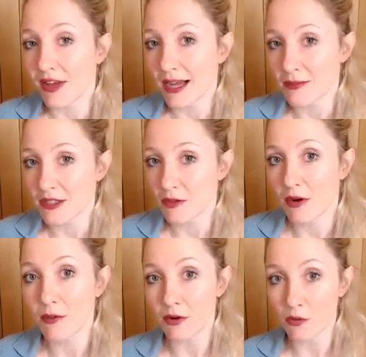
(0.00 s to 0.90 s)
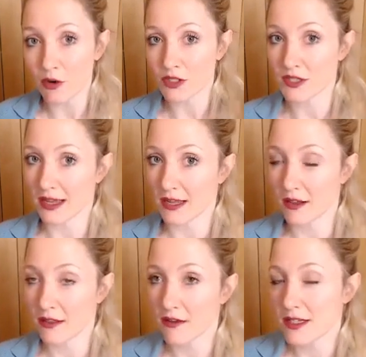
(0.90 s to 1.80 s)
So you might want to watch that. I
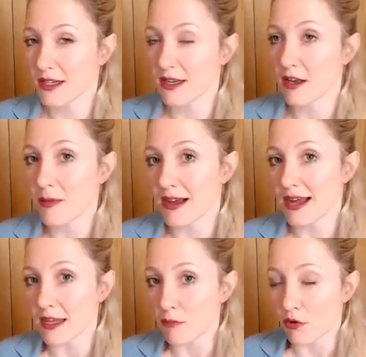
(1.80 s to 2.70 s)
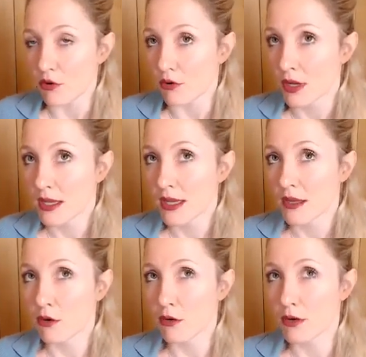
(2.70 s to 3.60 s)
think I did it in about April
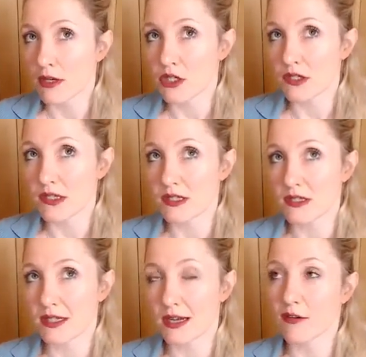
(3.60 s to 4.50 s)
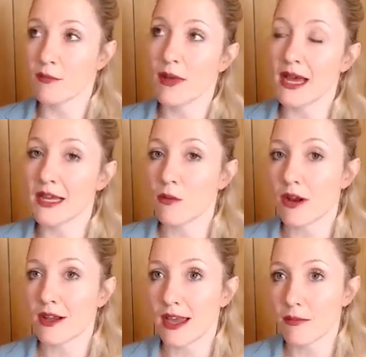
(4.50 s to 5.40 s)
or just the start of May when I
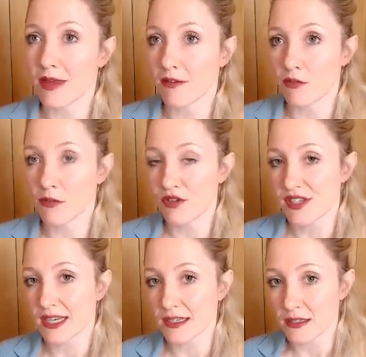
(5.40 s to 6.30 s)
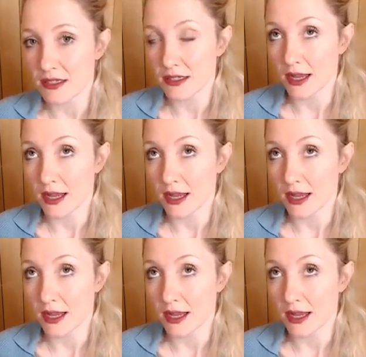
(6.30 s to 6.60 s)
came back from New Zealand.